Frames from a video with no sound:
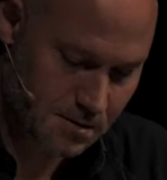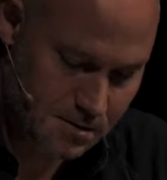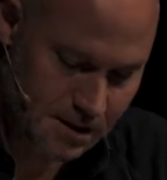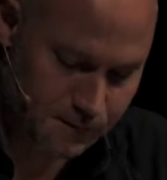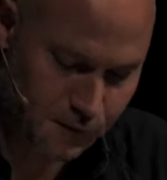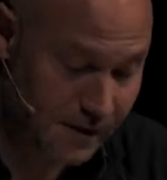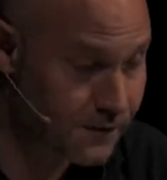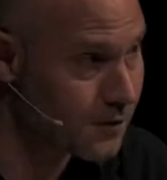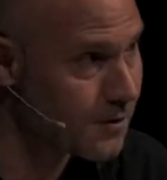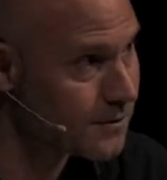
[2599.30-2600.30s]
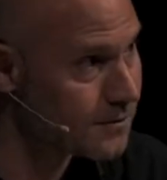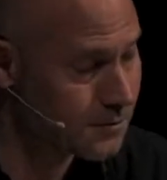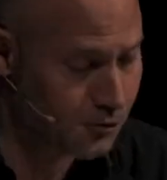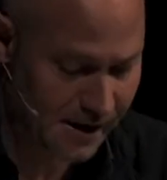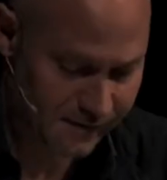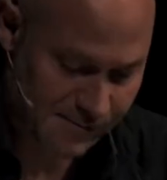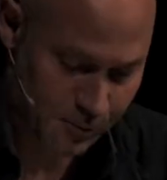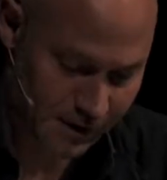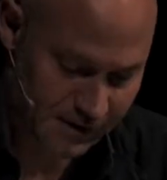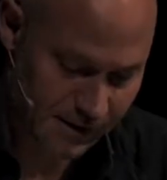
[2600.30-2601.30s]
that forever drives
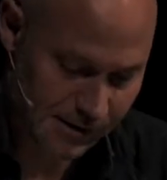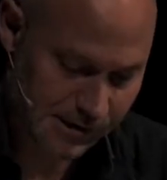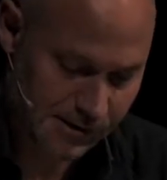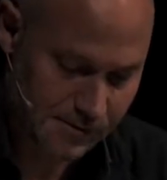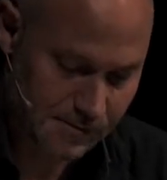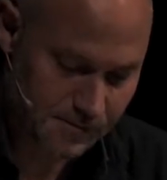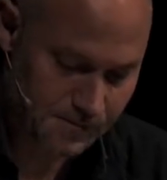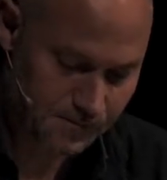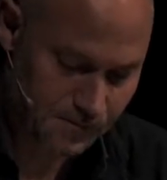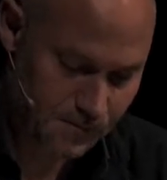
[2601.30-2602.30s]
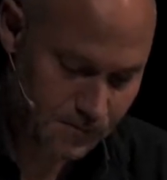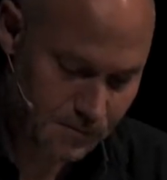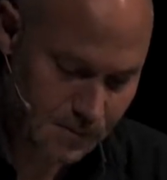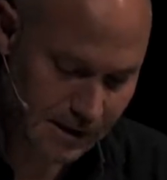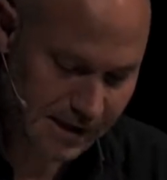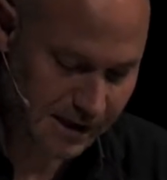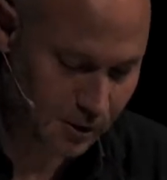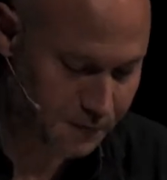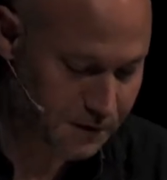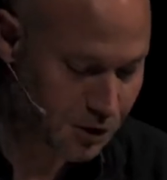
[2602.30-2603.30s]
politics. Instead
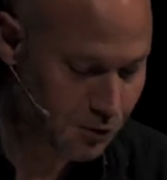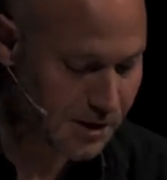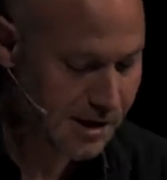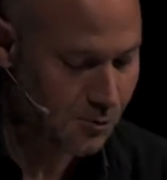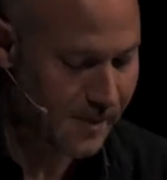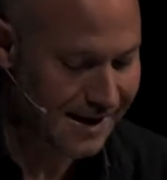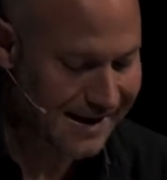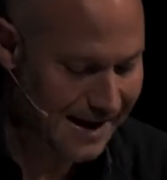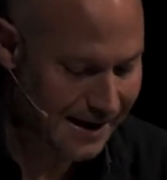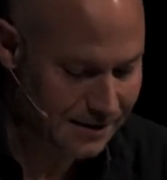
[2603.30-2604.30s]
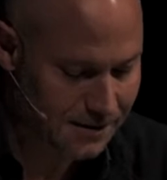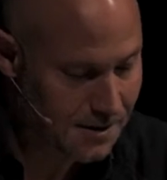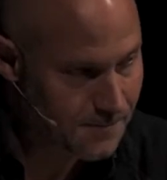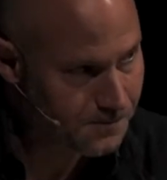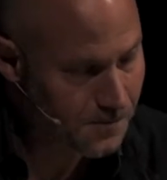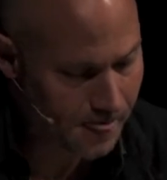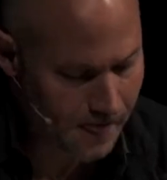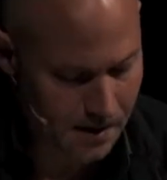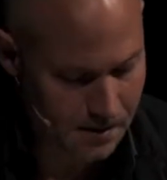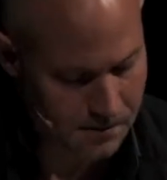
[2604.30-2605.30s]
of duties to mankind,
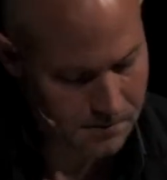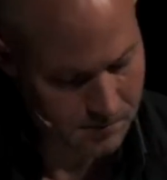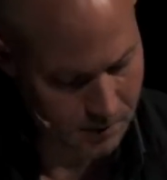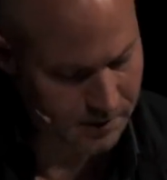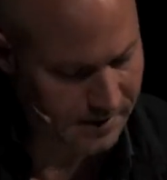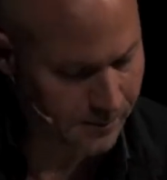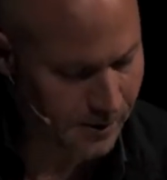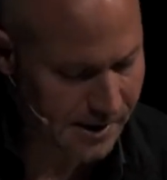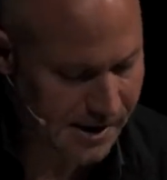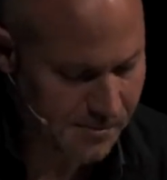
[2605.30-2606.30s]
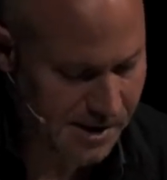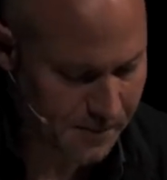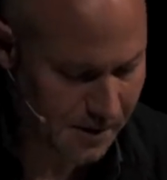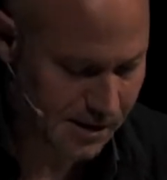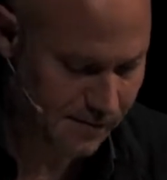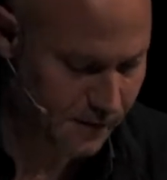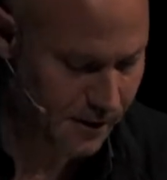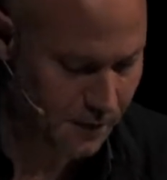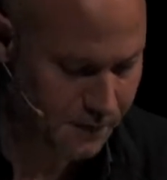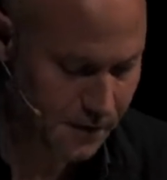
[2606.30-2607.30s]
modern liberalism speaks very
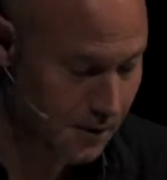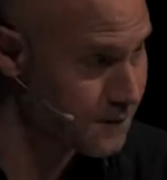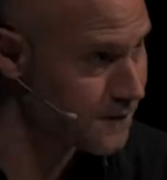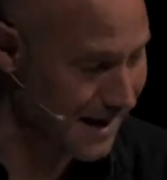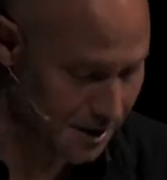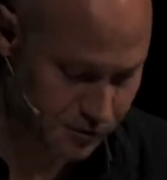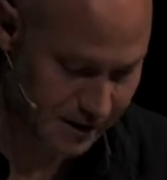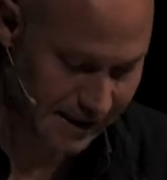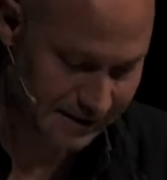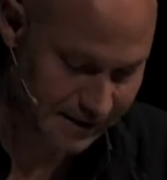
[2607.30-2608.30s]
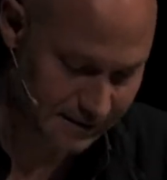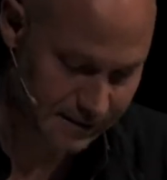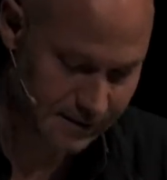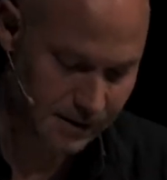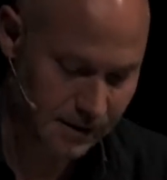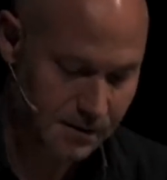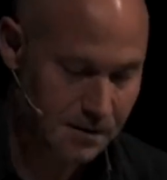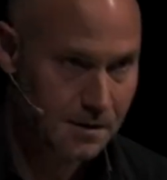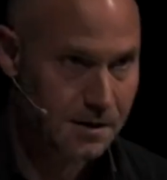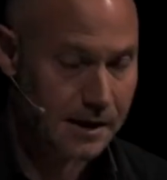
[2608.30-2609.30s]
often of cultural identity
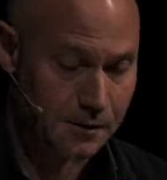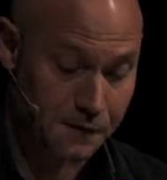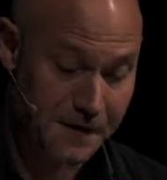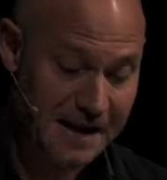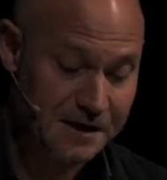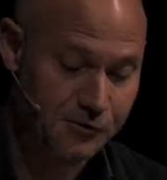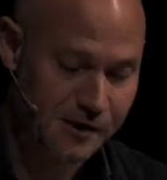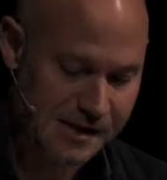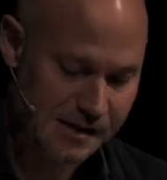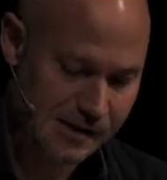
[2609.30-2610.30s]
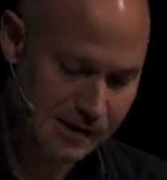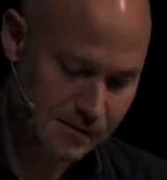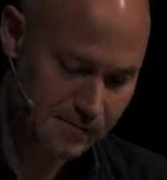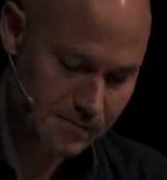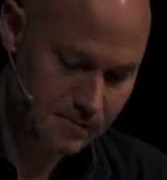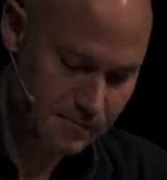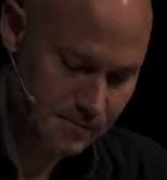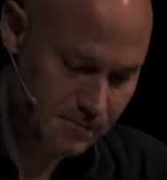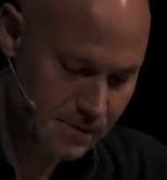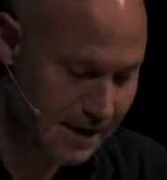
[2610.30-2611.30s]
and of interests.
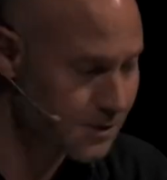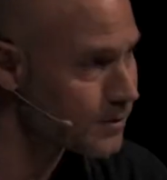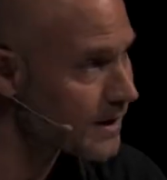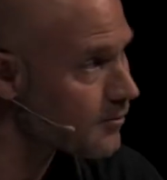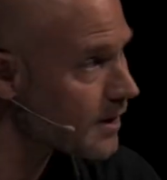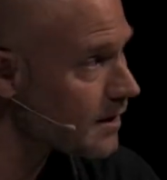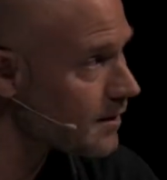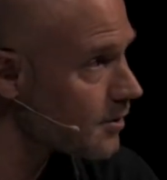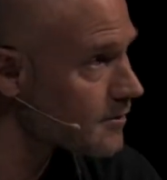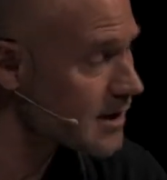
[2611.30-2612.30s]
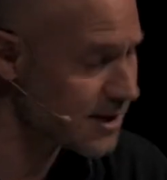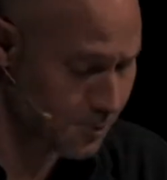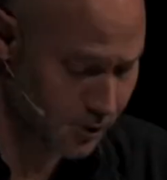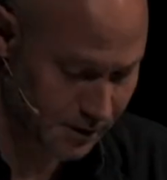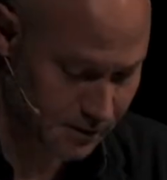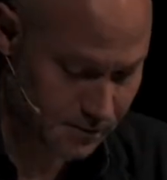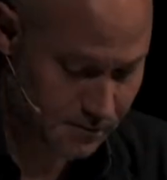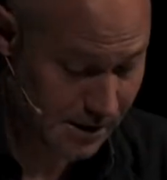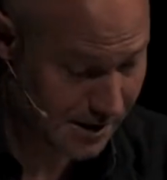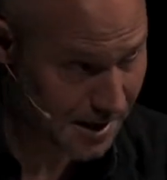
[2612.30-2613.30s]
Kant would agree on this point,
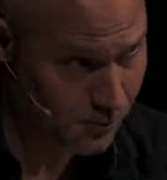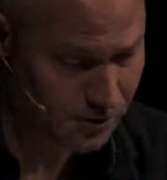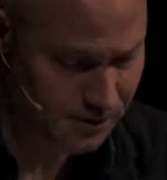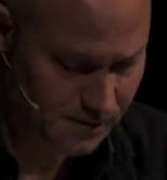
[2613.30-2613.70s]
as I would,